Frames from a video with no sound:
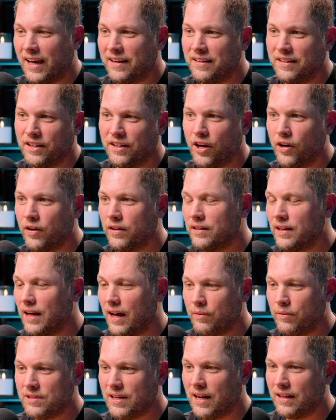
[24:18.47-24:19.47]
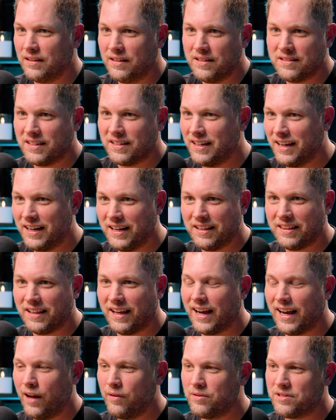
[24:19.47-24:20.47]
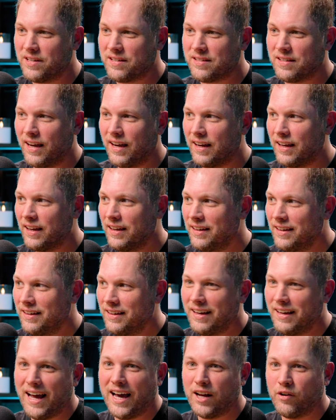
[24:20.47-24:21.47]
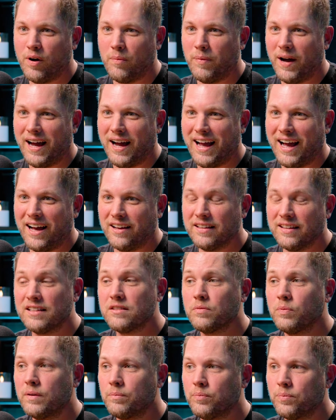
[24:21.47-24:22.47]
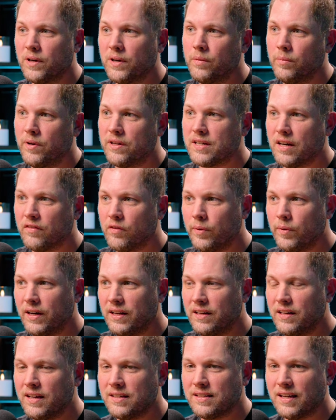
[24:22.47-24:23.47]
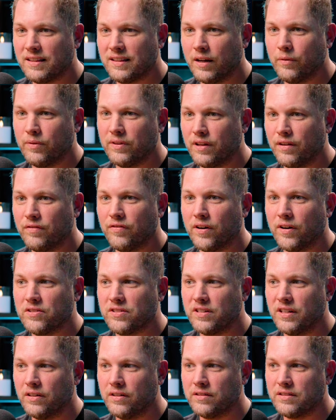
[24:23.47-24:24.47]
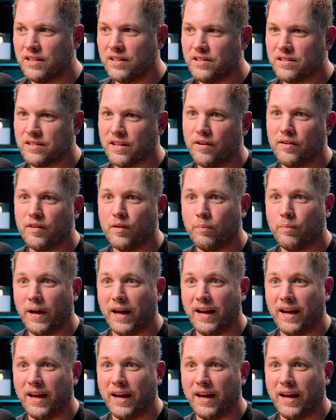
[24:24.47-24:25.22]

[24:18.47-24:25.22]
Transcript: I had, you know, I was not listening to anything. I was just like, how do I buy a house? That's yeah. what pretty much everybody does, I think, with their first deals. They just go to the